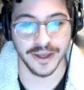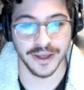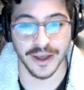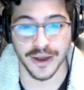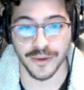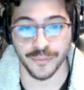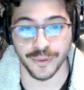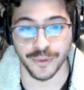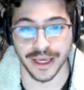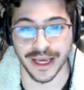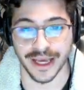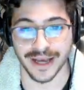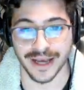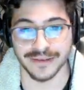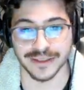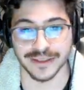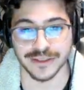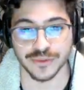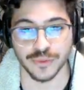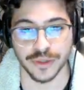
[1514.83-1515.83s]
We
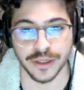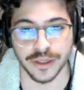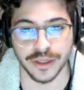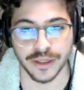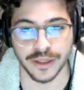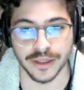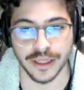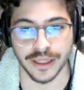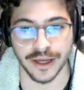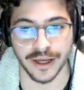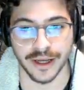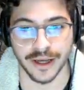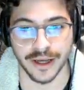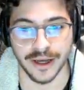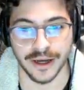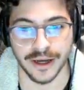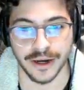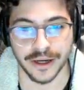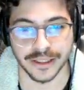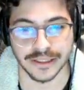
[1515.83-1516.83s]
have as well
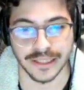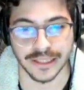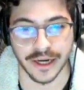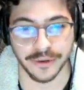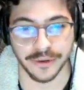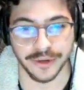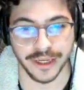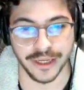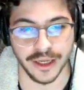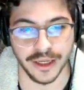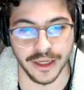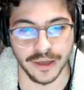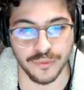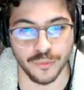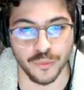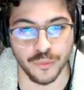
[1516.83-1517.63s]
Atari.